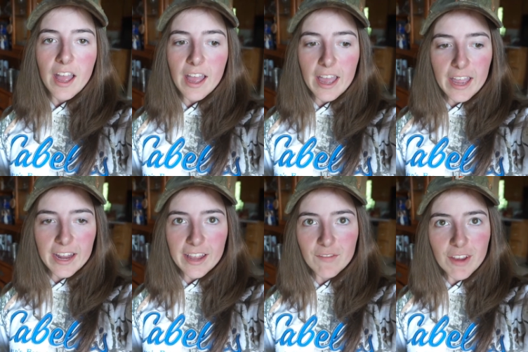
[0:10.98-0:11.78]

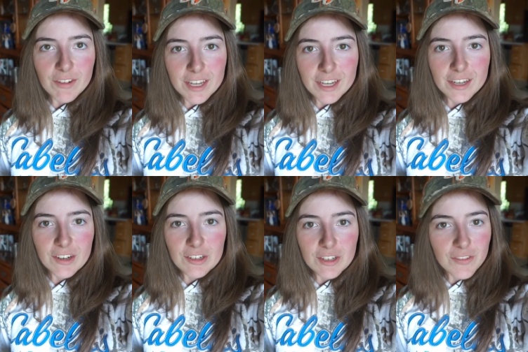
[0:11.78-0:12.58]
And I've never taken
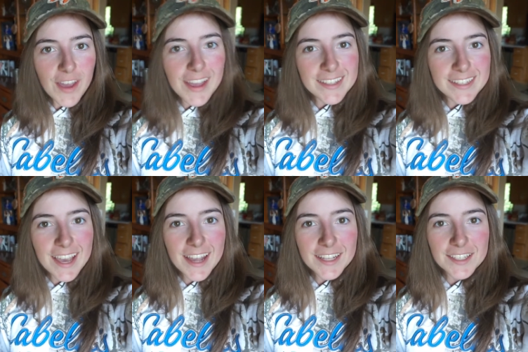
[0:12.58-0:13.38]
her to the vet
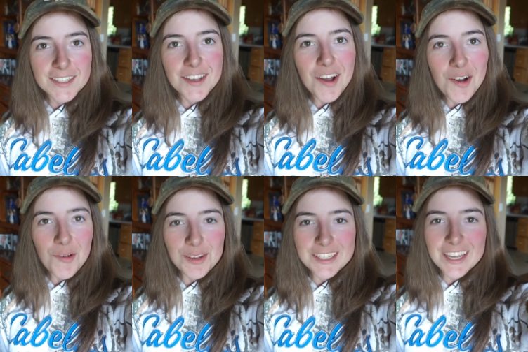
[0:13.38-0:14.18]
yet, so
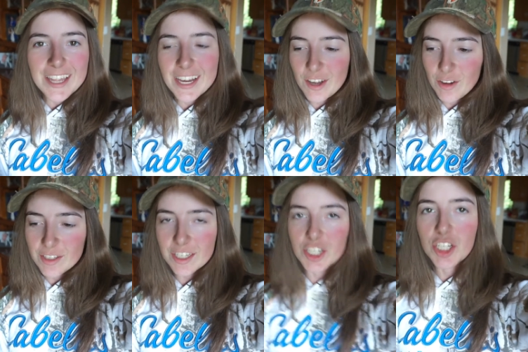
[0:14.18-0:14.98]
we'll see how that
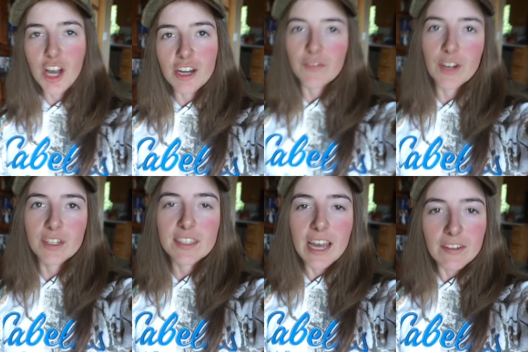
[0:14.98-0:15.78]
goes because she got her
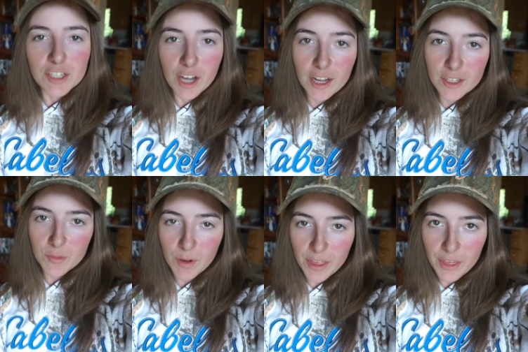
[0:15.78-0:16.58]
first set of
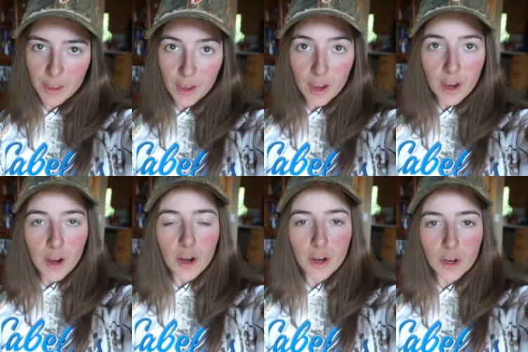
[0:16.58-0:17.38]
shots with
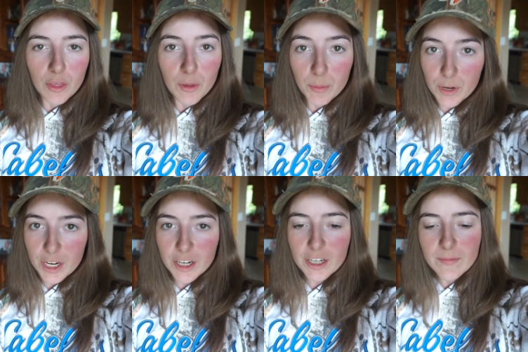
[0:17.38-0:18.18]
her the
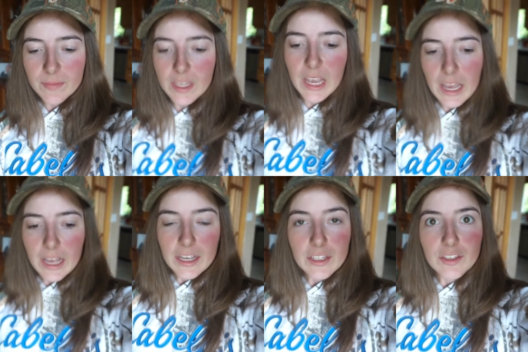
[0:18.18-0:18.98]
breeder.
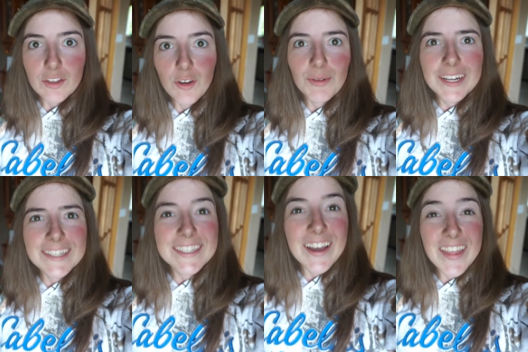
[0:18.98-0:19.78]
So we're gonna
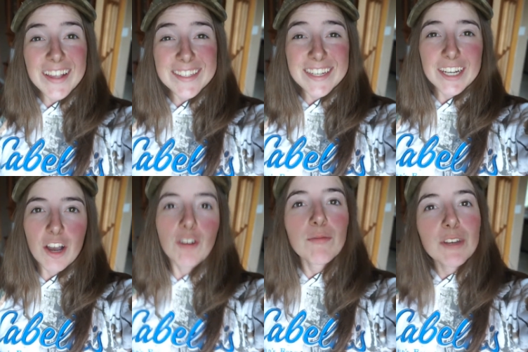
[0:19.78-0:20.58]
see how that's gonna
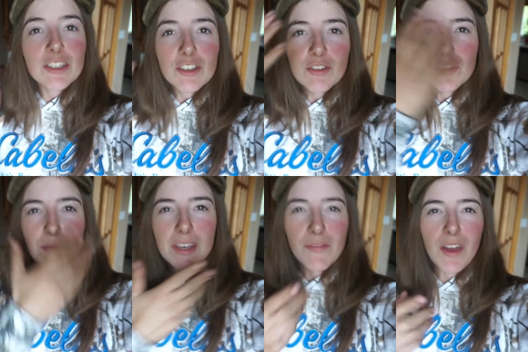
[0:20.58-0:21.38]
go. Excuse
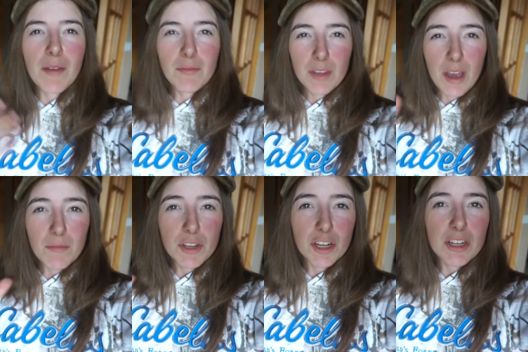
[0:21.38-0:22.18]
me if I'm
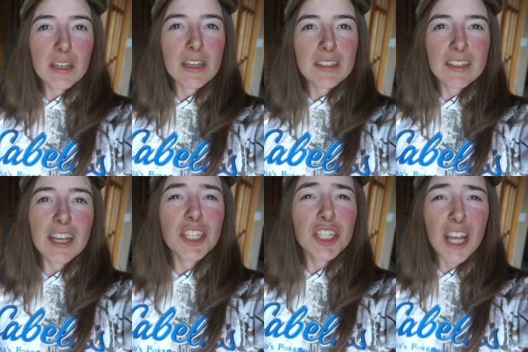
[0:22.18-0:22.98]
I'm dirty and
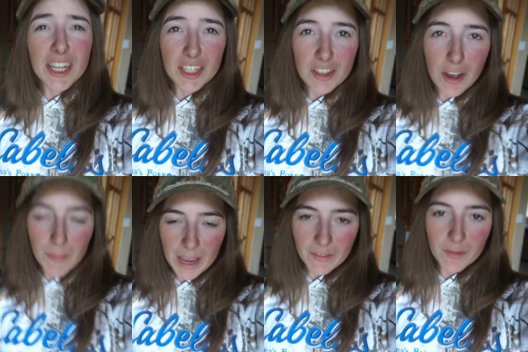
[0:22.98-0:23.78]
such. I just got
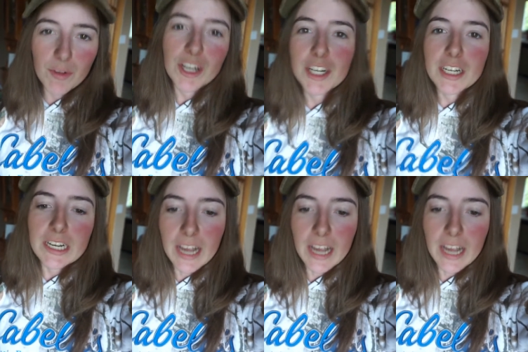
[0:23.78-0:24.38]
back from work.